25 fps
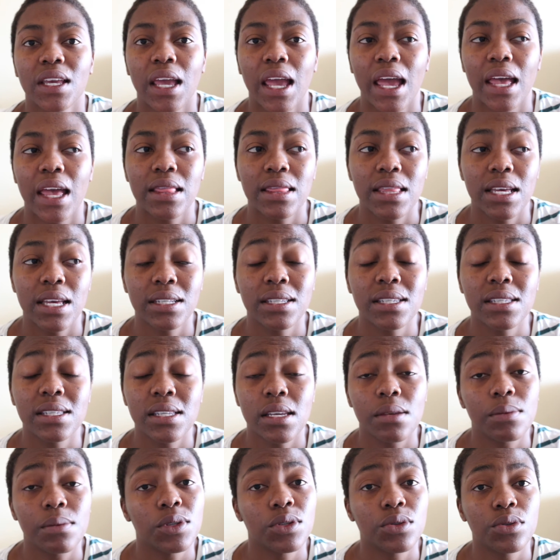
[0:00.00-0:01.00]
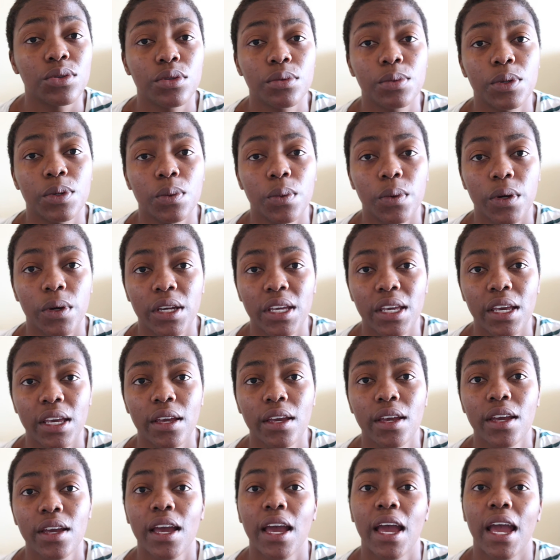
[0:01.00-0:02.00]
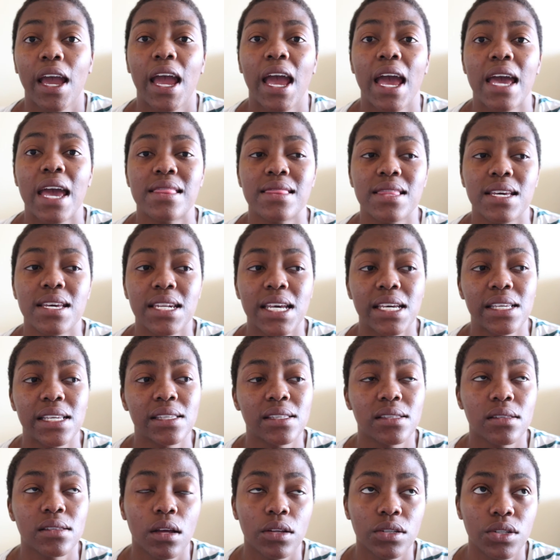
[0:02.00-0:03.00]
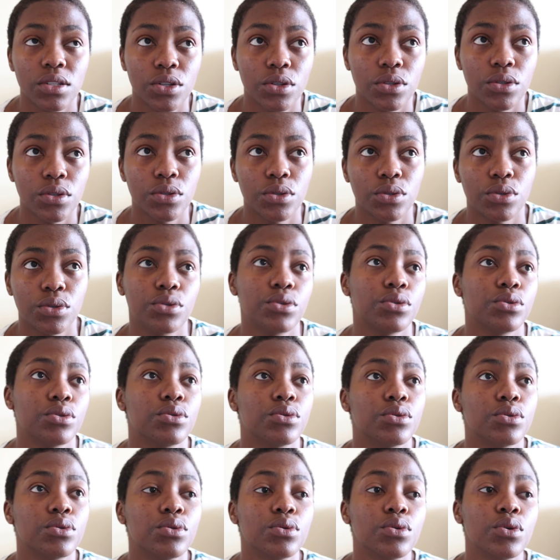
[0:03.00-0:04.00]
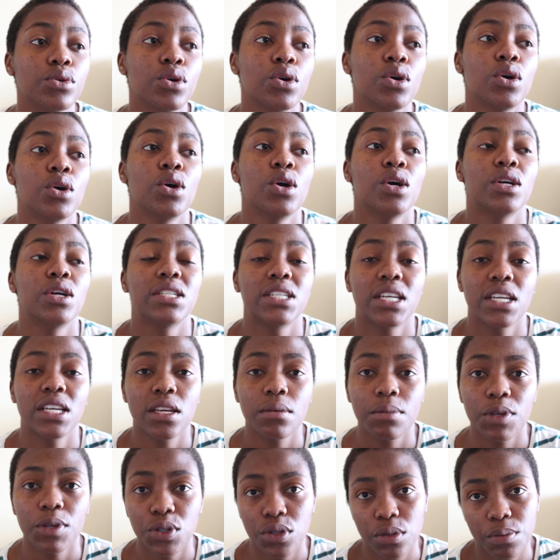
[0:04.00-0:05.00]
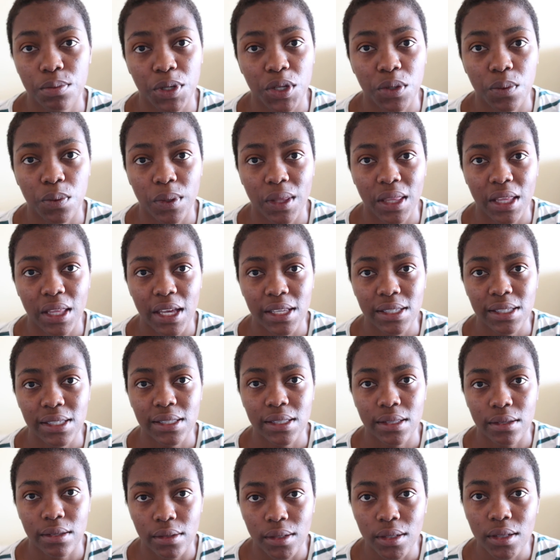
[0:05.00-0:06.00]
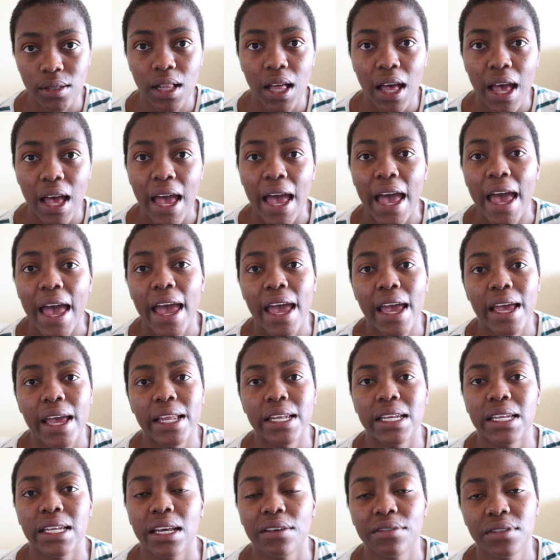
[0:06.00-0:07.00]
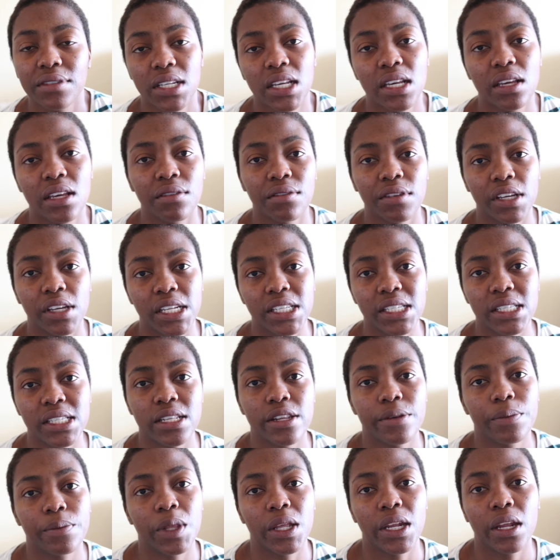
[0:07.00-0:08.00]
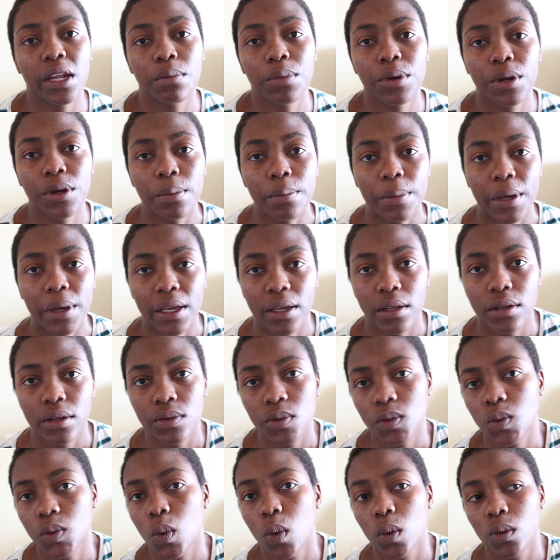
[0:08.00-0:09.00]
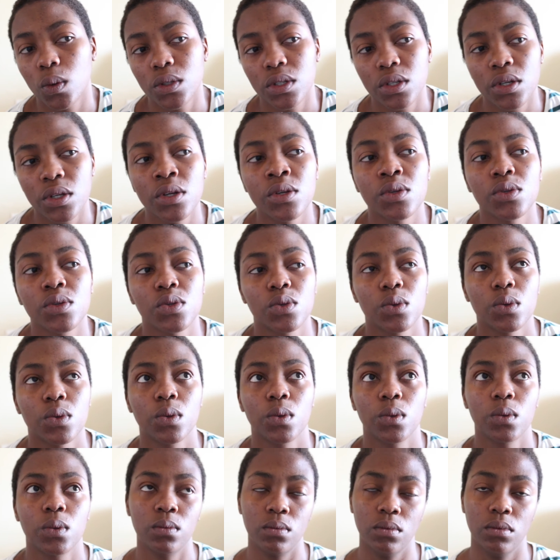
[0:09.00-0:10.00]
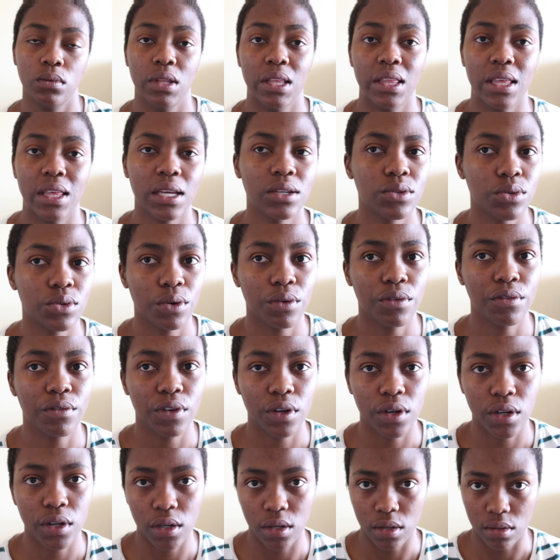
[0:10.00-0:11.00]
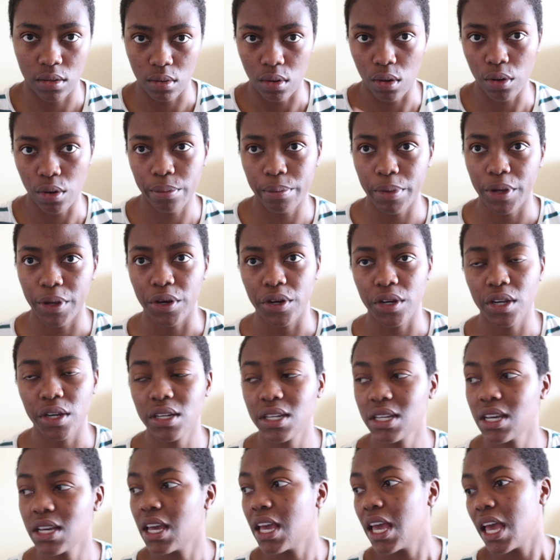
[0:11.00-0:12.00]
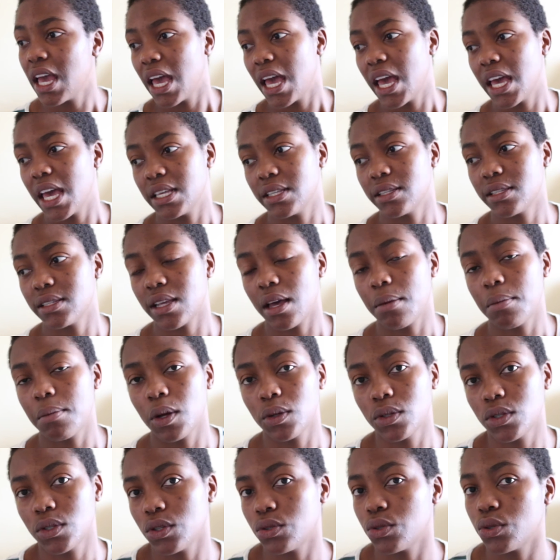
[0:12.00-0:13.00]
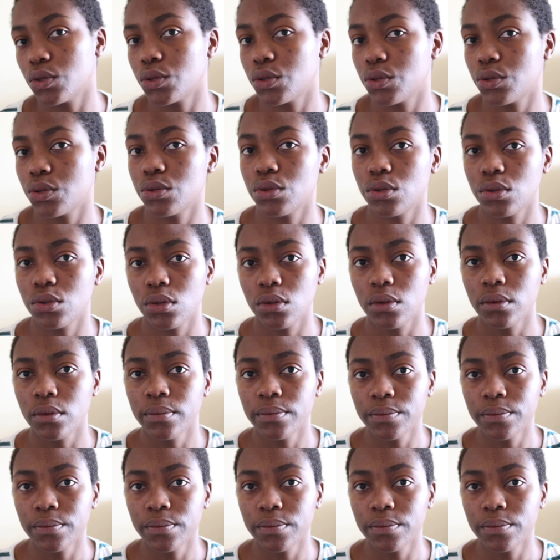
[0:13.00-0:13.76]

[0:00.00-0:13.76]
And that seemed to be working. And then I started to take him into bed with us still. And after he fell asleep, then I put him back in his cot. So that over a long period has amounted to